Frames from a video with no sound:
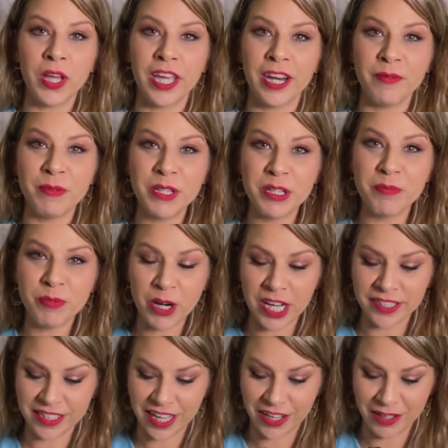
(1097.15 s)
And I'm going to
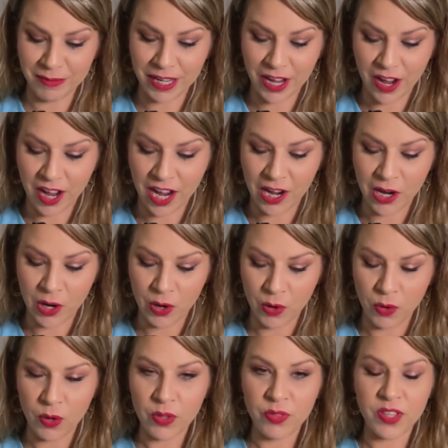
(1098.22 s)
break down about
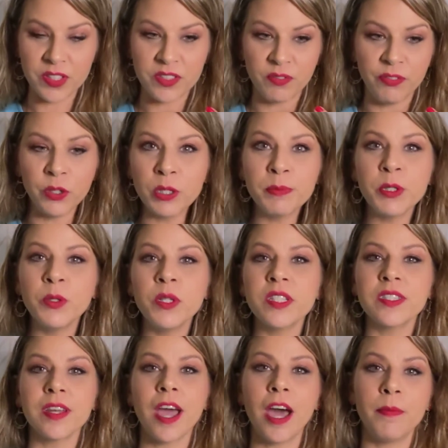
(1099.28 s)
how this full moon
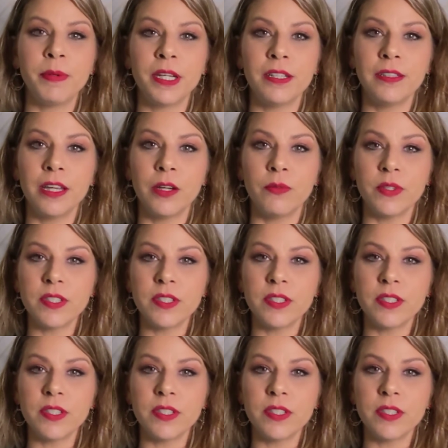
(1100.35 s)
isn't happening alone.